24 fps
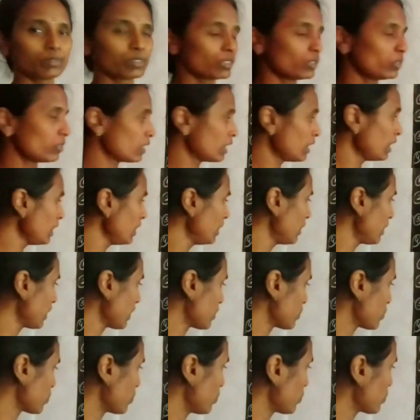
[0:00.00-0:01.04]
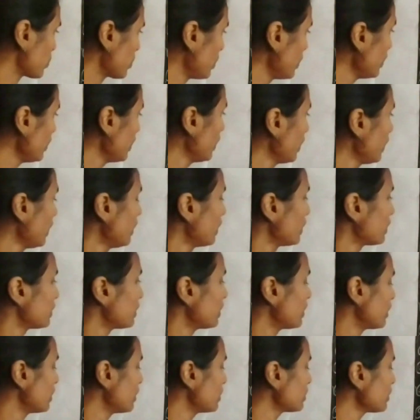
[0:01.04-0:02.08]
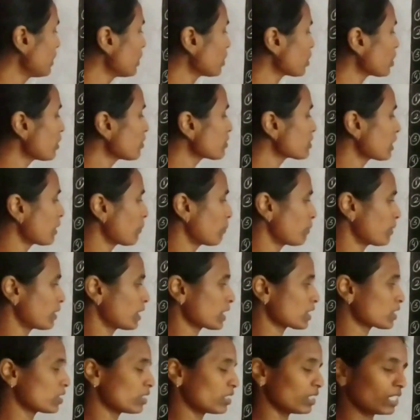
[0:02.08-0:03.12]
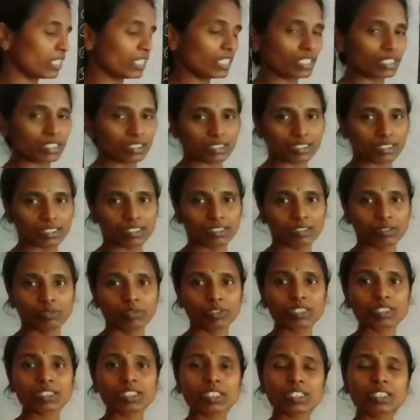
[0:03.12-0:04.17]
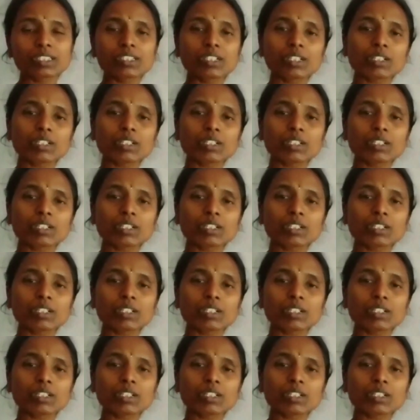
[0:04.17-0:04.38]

Okay, next question. The result of subtraction is, what is the result